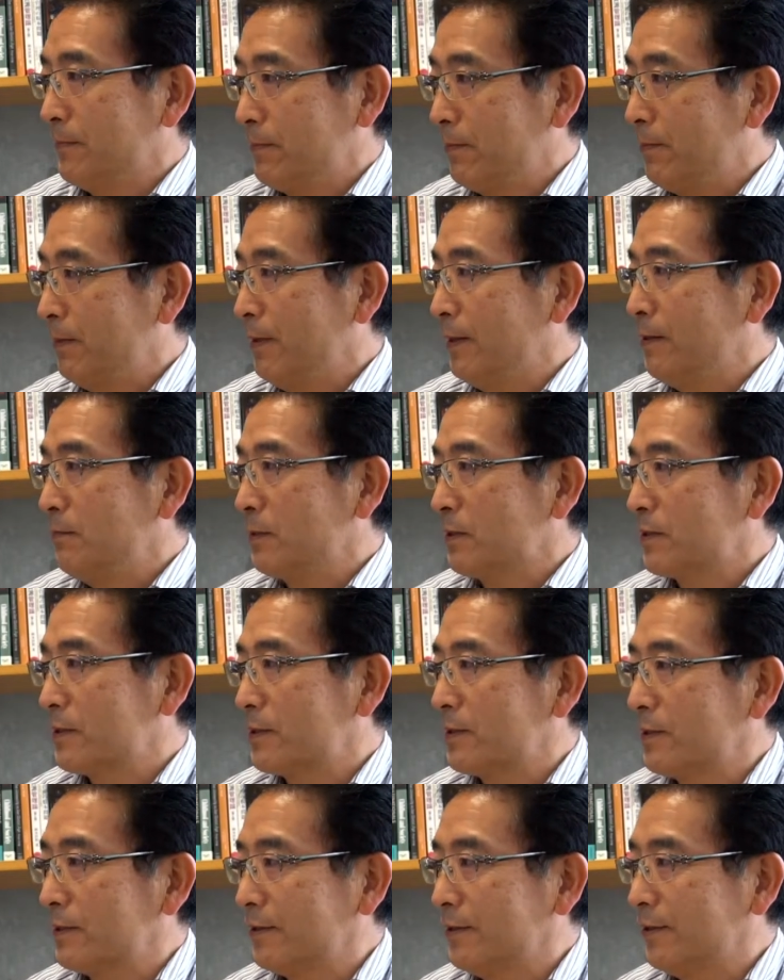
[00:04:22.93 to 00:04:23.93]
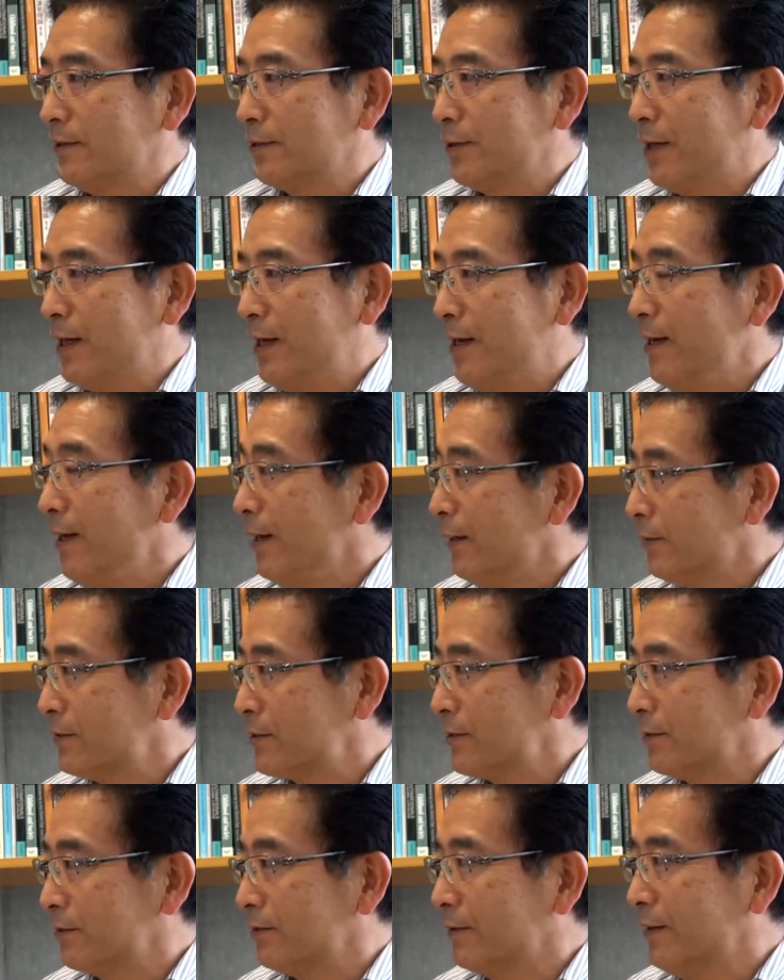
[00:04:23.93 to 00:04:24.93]
very much, I like
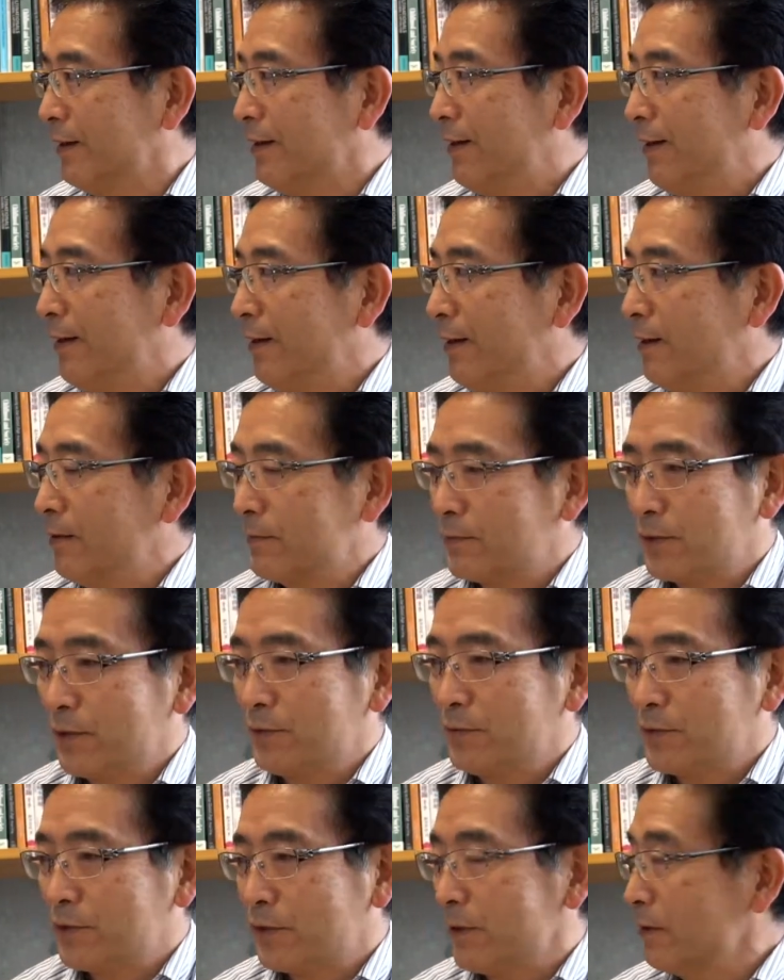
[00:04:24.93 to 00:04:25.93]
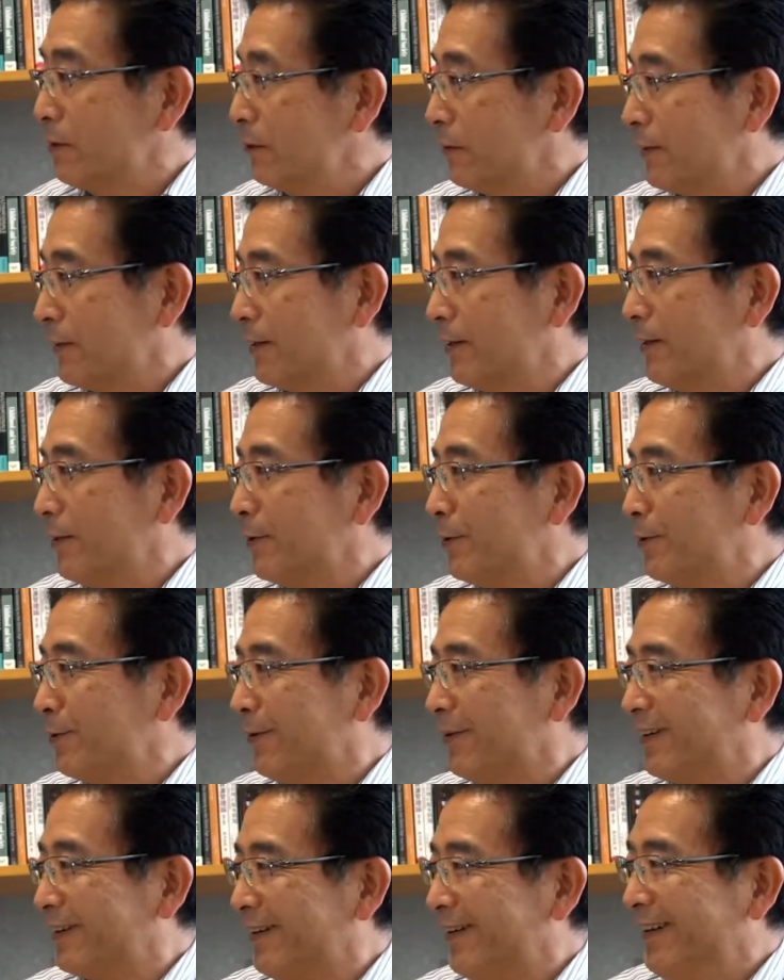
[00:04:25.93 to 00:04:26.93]
to have some chocolate
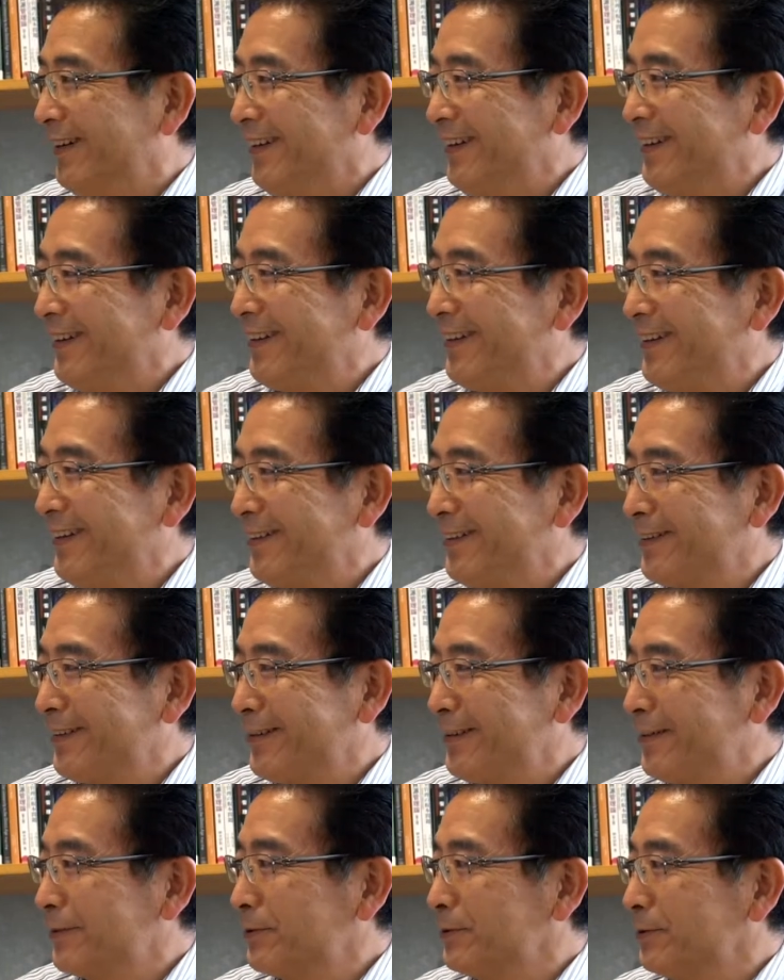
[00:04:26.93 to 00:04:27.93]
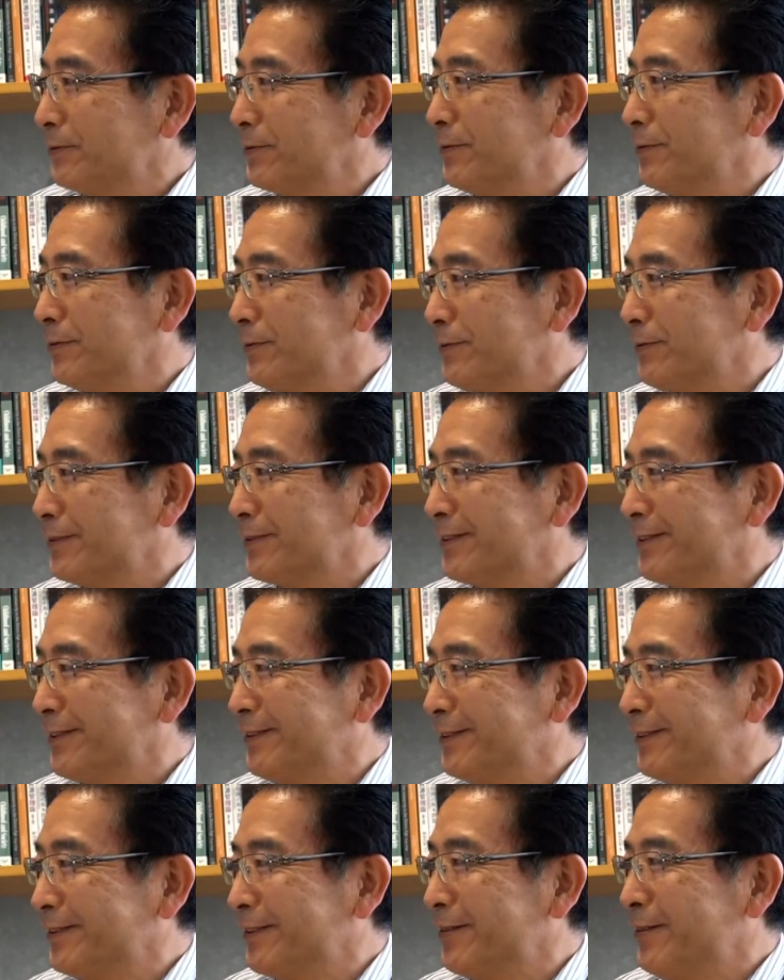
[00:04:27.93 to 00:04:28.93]
or any kind of foods,
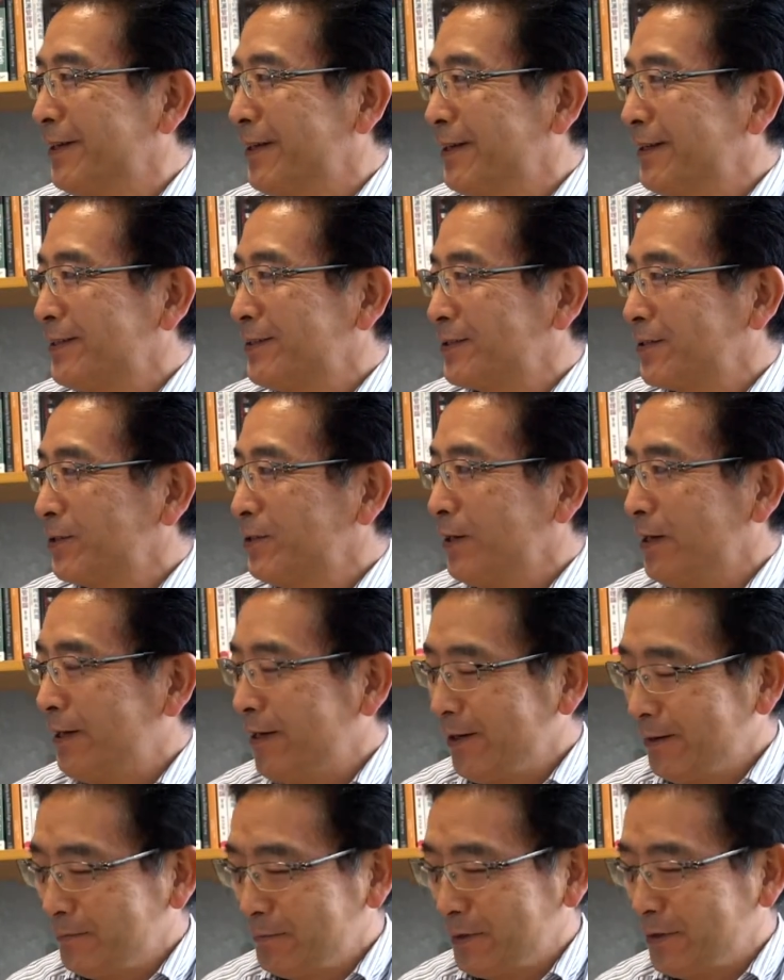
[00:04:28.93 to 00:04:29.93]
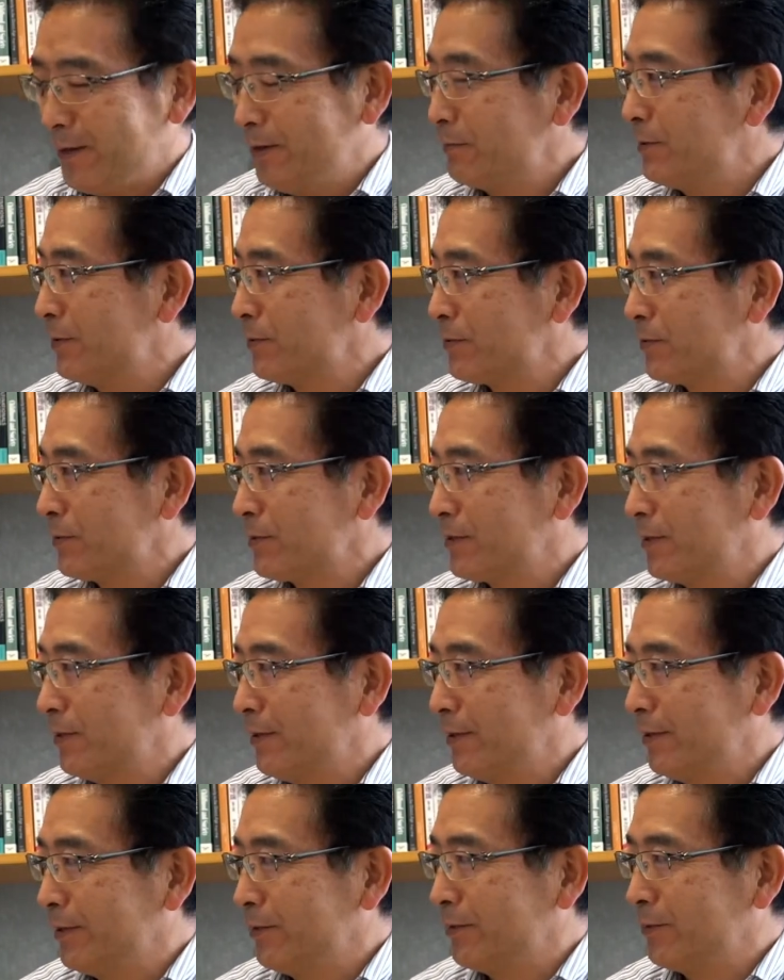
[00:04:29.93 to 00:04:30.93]
So I become interested
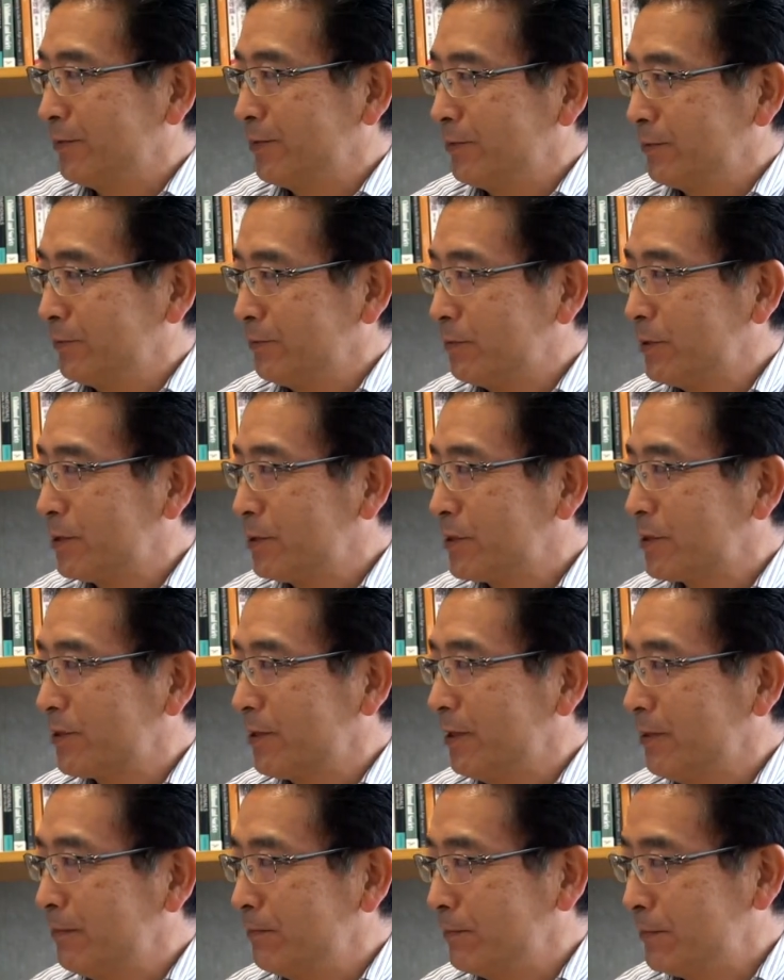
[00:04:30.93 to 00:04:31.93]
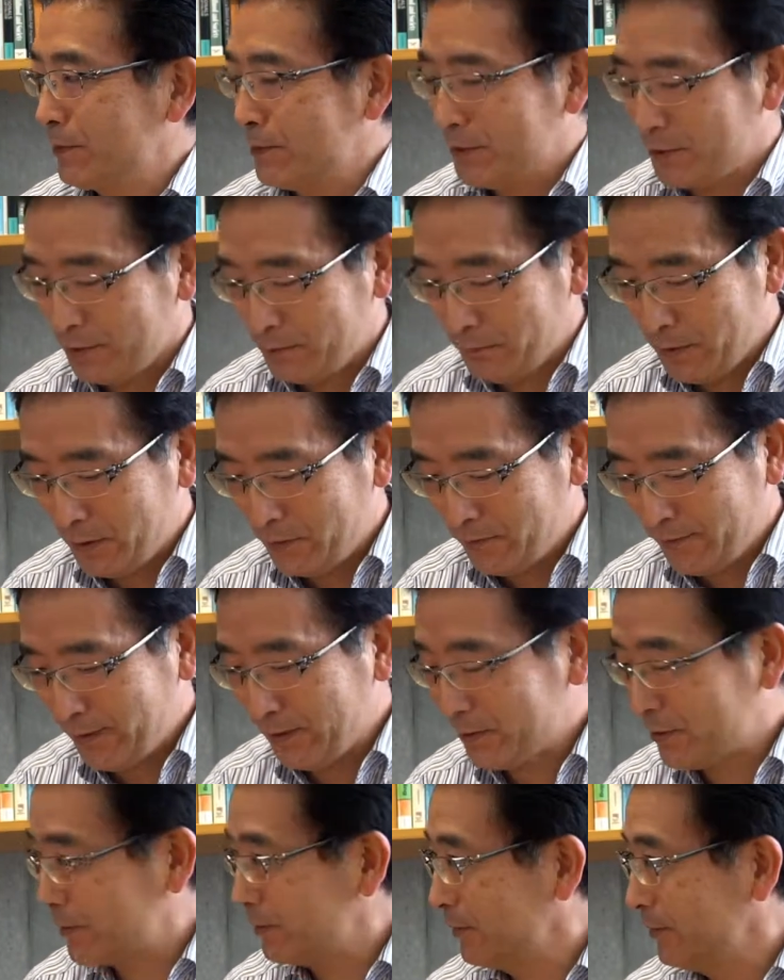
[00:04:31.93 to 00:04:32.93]
in which companies are
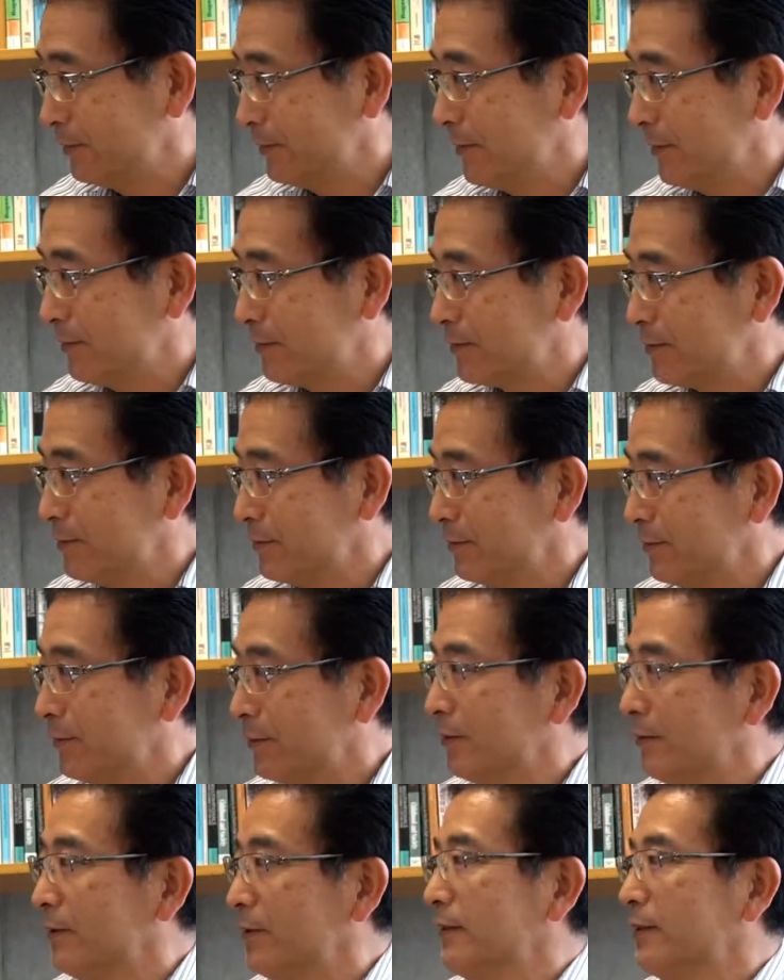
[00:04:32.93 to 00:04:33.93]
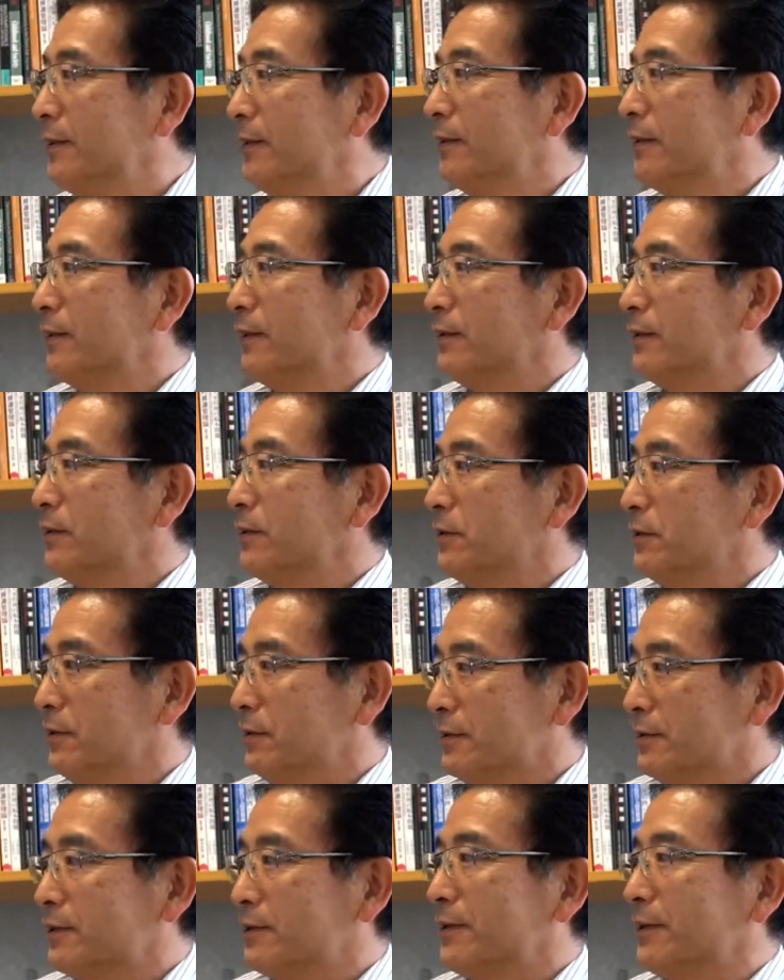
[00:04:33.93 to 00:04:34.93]
manufacturing these, the
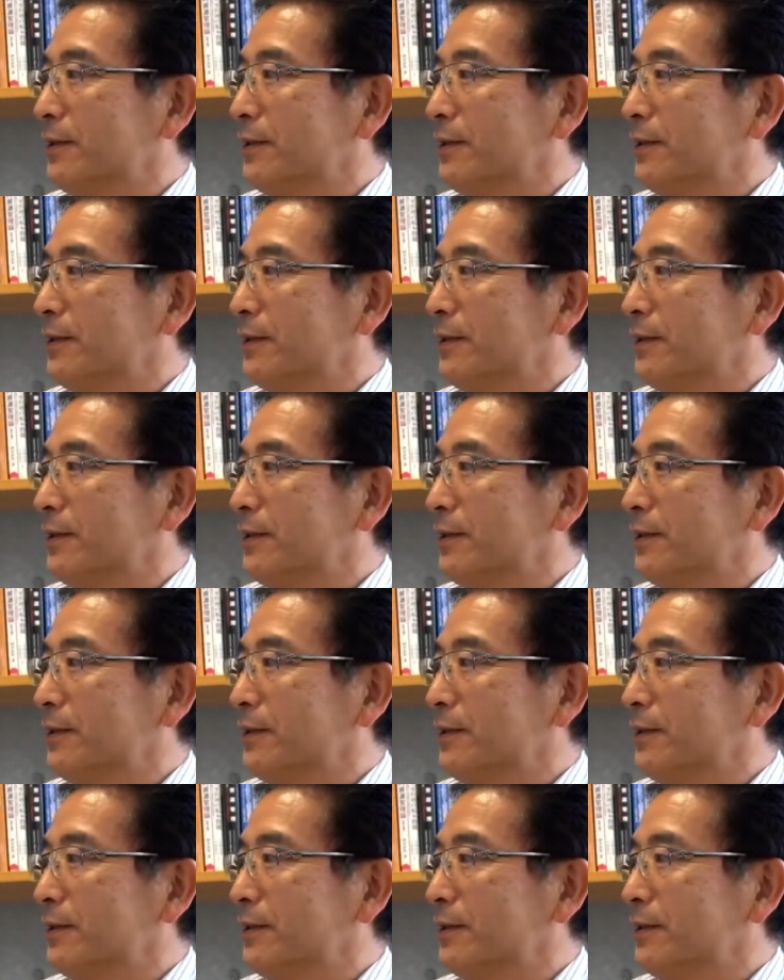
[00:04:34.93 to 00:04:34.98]
goods.